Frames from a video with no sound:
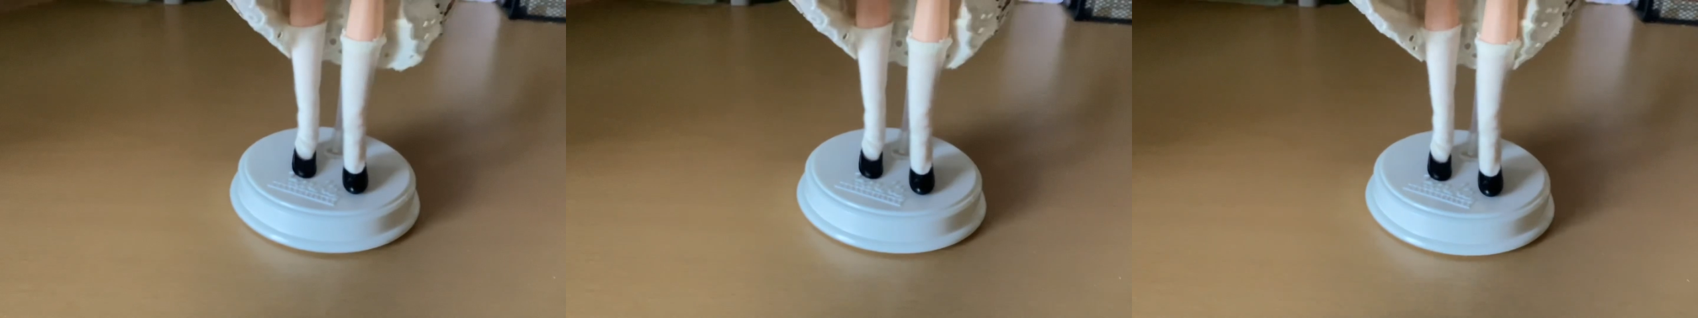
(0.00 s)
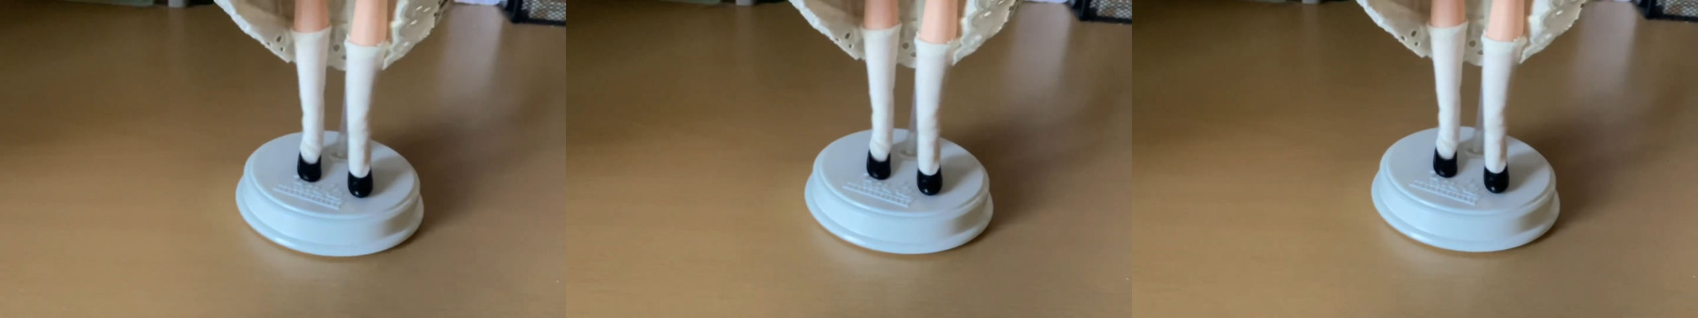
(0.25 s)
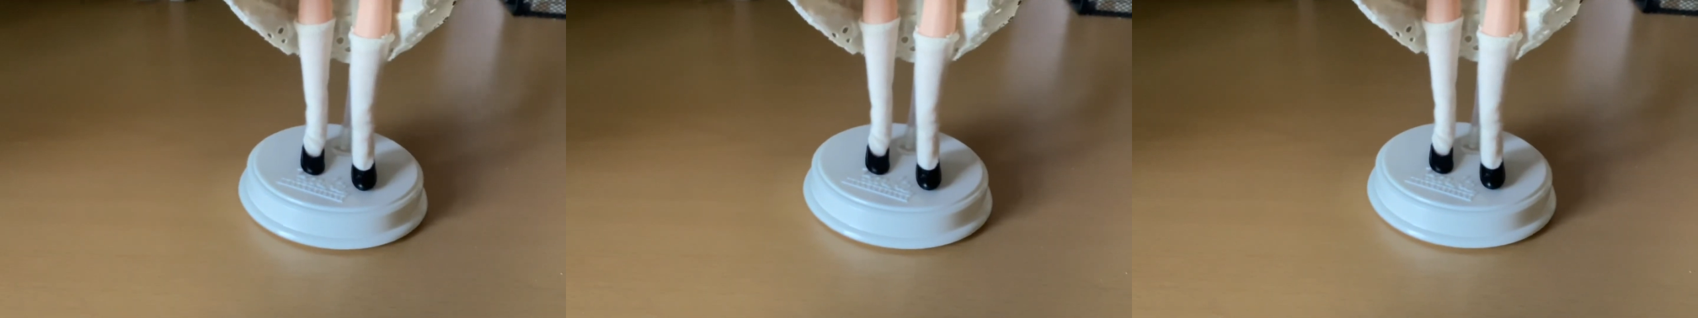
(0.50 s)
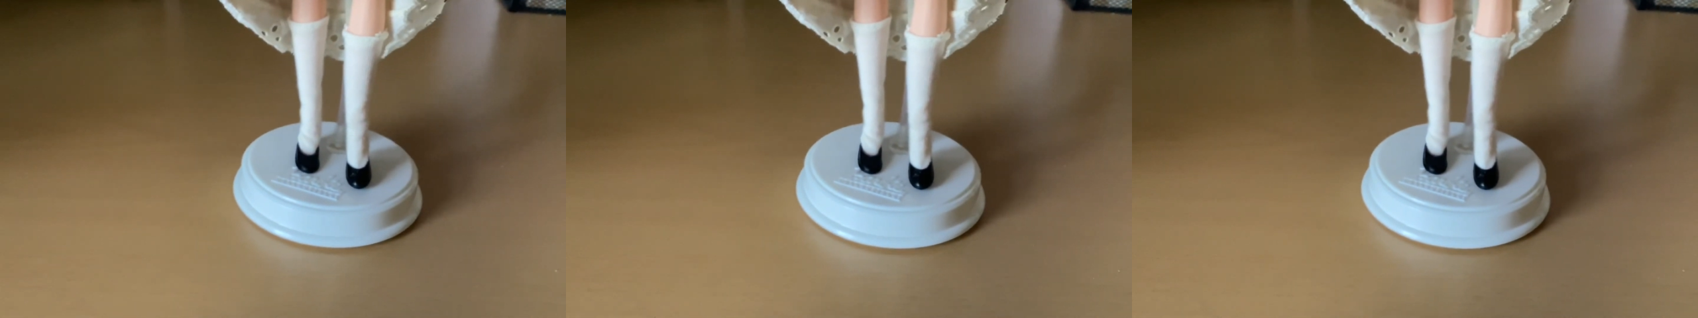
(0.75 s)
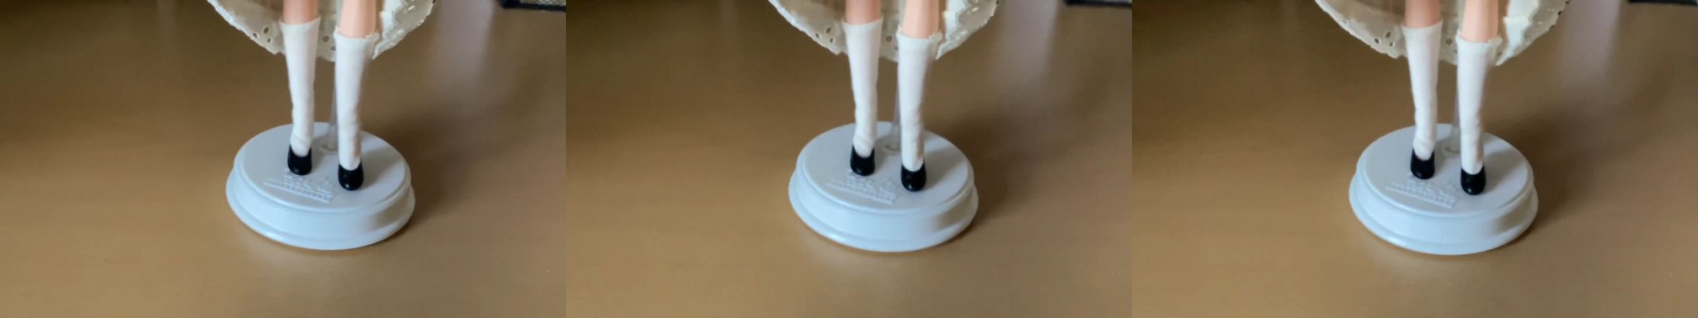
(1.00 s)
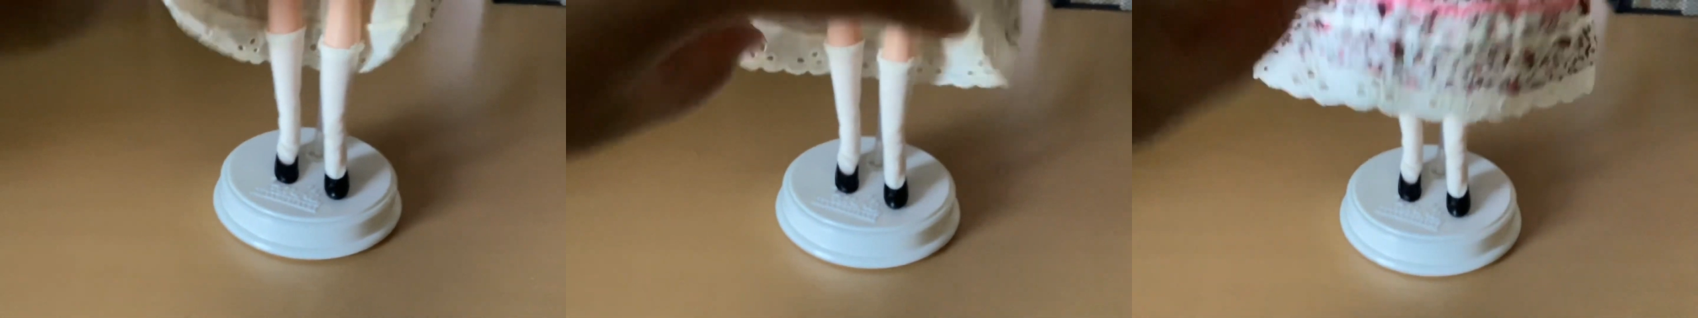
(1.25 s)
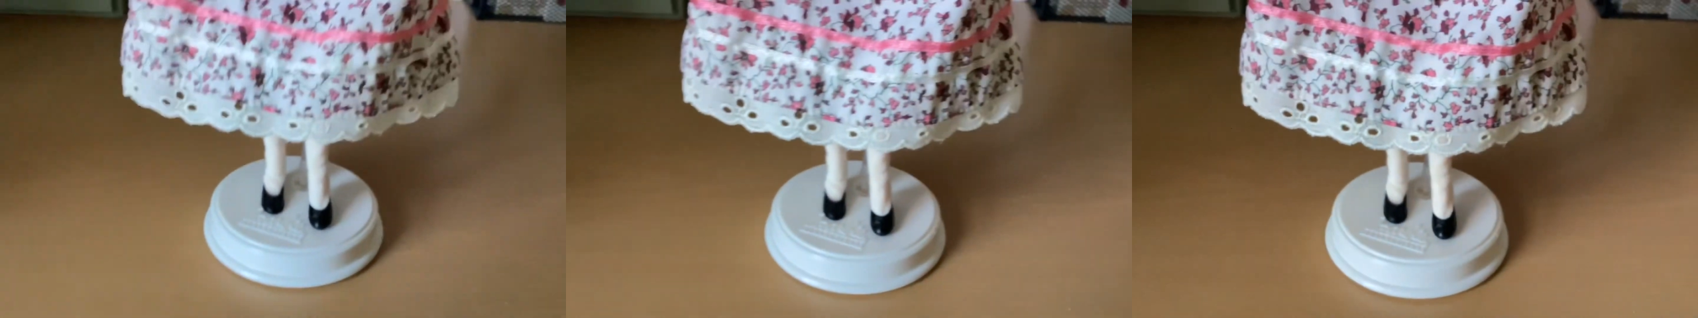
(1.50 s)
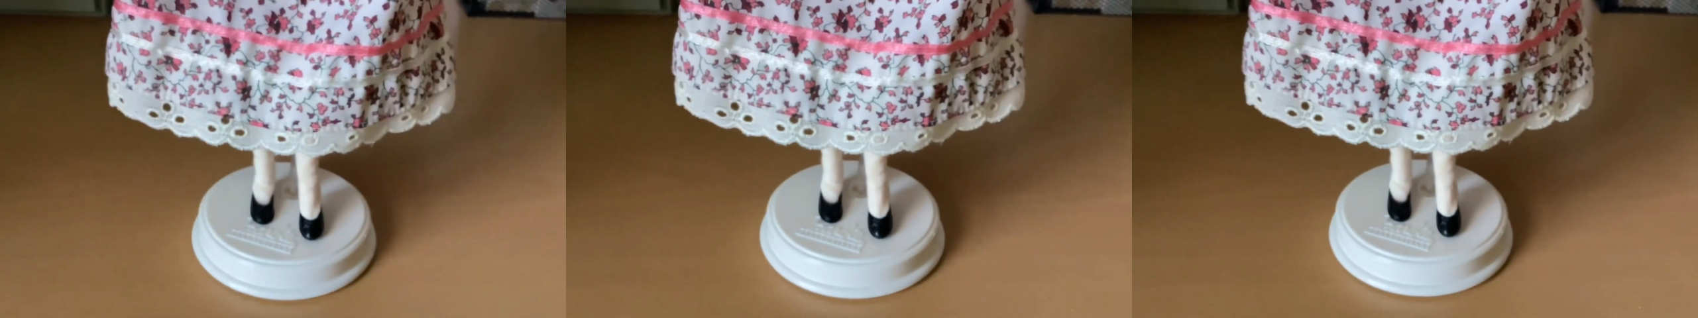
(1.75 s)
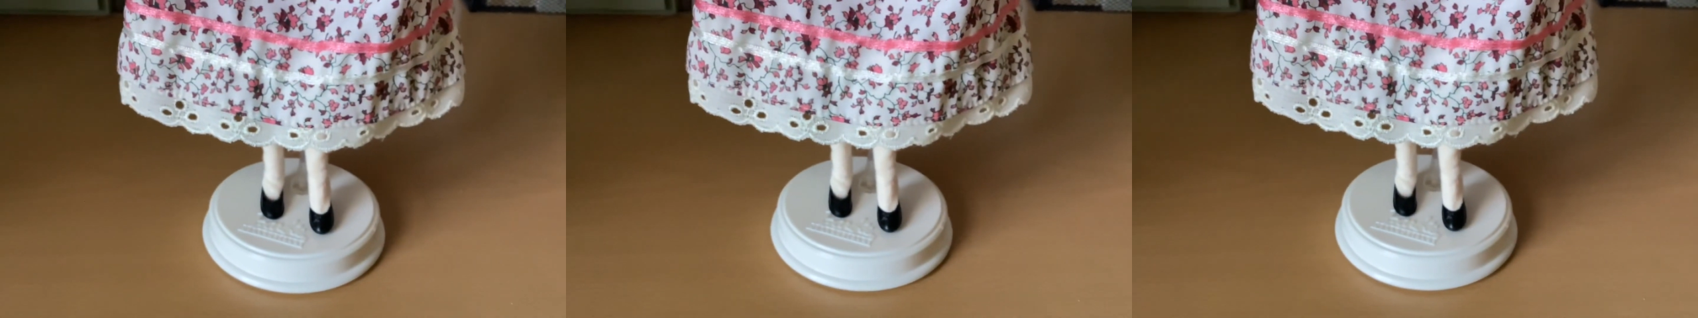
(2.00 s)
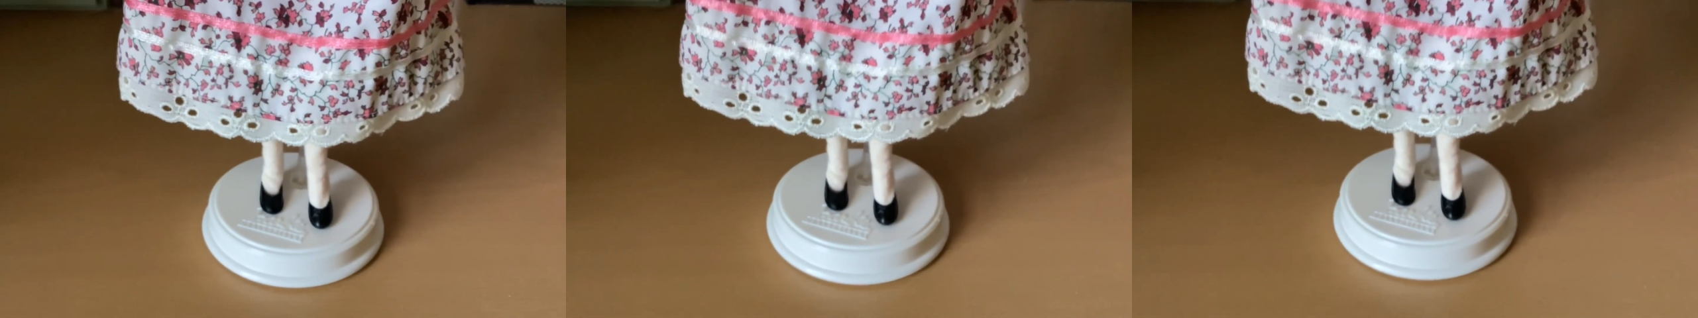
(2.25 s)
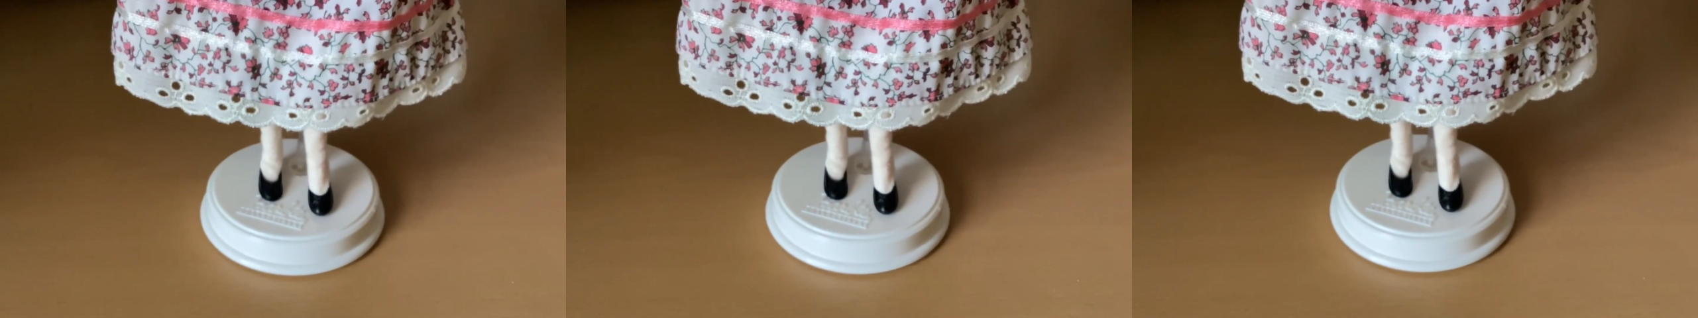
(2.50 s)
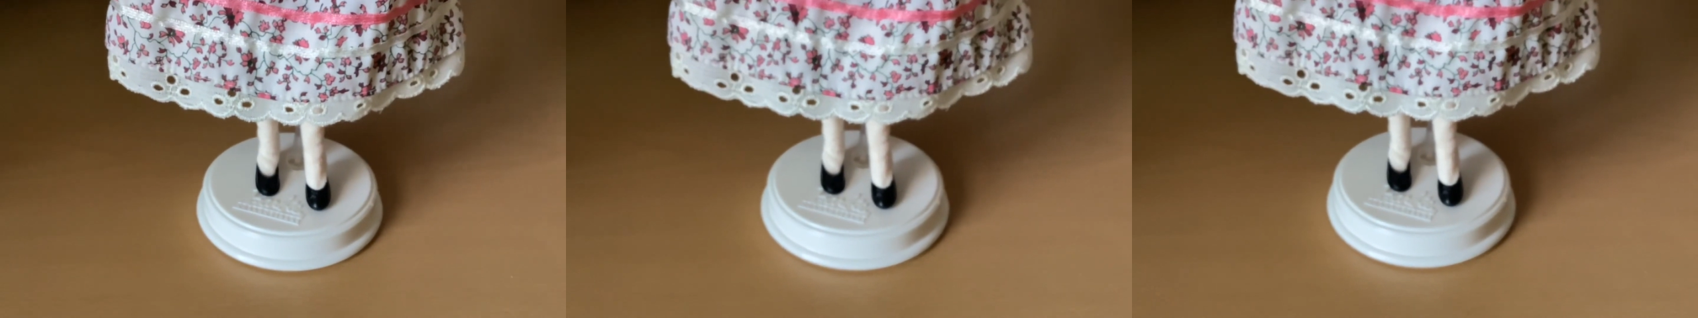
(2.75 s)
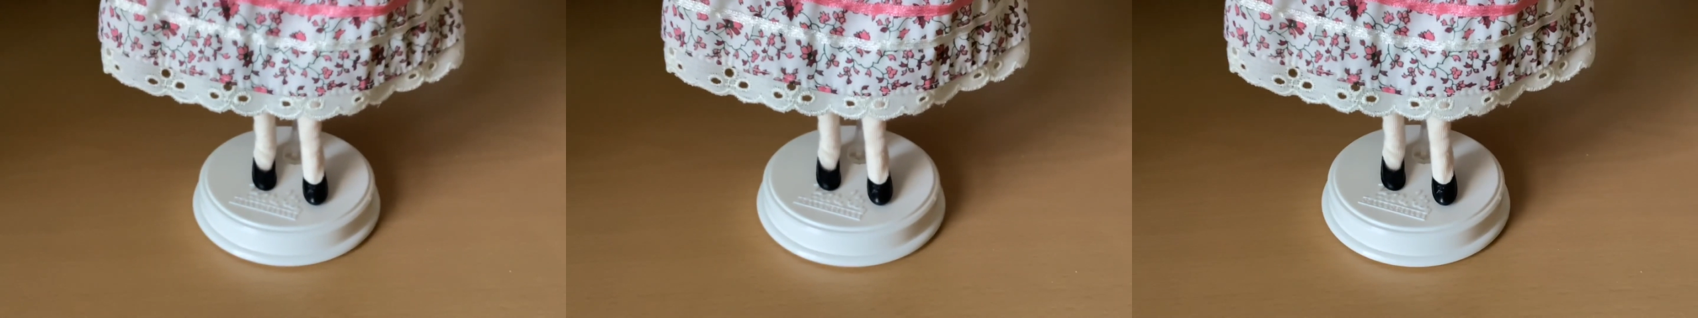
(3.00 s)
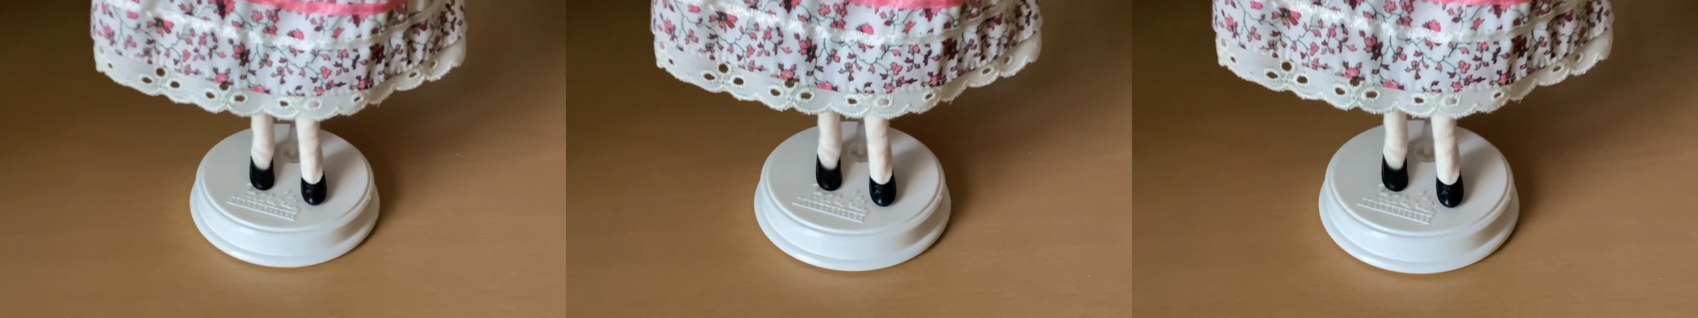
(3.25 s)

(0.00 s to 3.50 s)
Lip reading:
[unreadable: no face in view]